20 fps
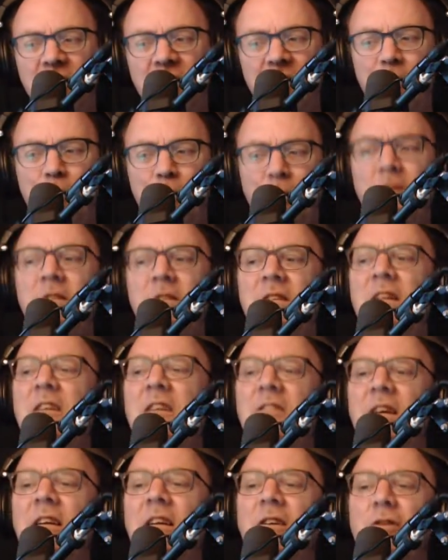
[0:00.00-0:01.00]
to put the
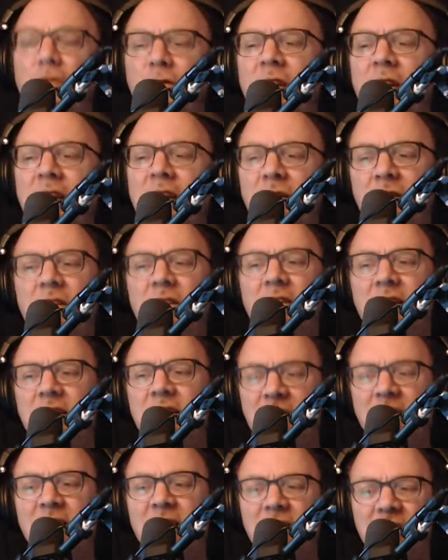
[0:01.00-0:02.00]
gentry to the
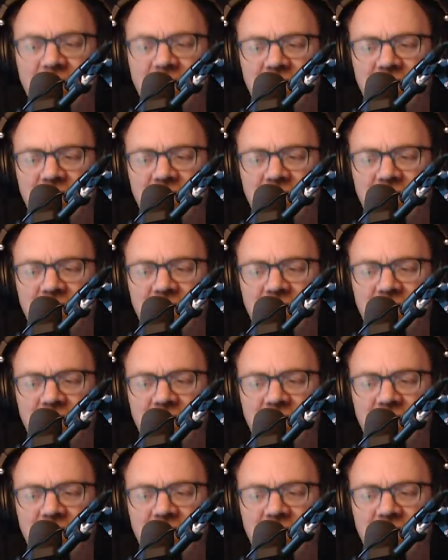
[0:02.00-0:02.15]
test.